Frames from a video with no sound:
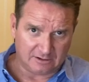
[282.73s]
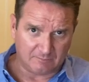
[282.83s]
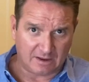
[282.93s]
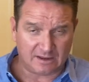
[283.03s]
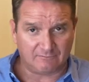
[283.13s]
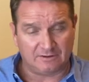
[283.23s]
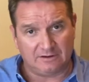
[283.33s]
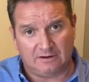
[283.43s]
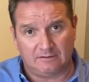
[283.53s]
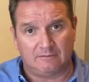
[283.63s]
you may even
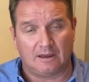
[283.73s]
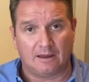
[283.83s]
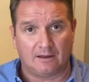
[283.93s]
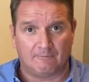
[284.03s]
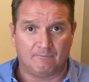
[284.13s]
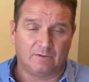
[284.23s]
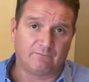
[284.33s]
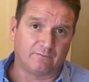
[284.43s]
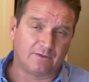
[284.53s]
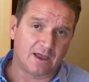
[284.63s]
need, if
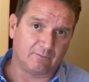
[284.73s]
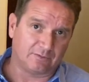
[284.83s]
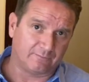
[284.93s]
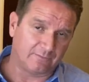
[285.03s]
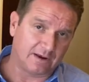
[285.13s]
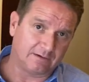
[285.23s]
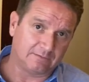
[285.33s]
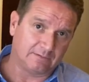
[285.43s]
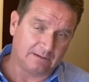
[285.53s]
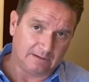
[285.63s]
you're flying with a friend,
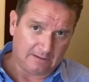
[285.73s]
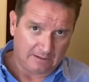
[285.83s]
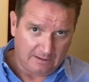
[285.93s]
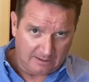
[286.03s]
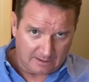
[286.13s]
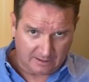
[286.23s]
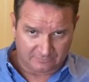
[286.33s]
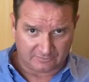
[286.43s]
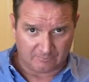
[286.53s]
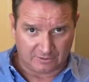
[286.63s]

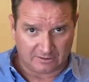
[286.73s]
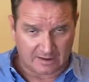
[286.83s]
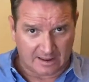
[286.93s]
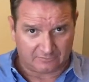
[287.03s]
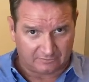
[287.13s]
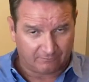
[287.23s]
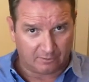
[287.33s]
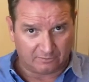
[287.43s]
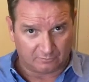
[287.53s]
somebody that has a phone as